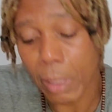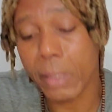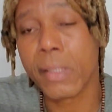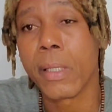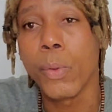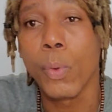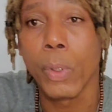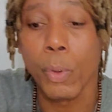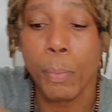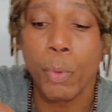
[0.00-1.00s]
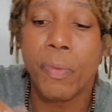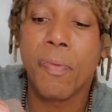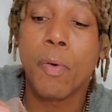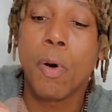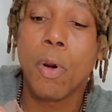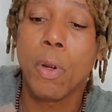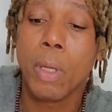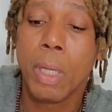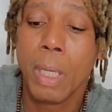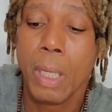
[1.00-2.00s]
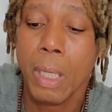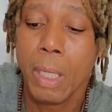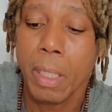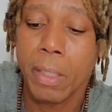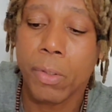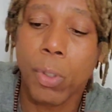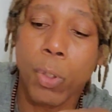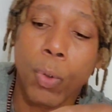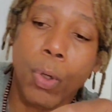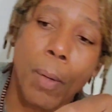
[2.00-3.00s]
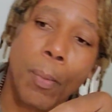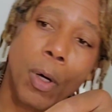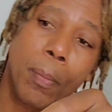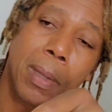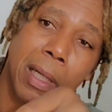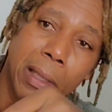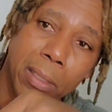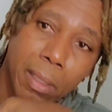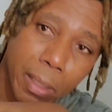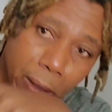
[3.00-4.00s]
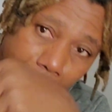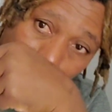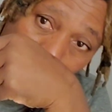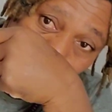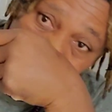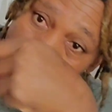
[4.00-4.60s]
Let's say you want to put 4. It's going to come up like this.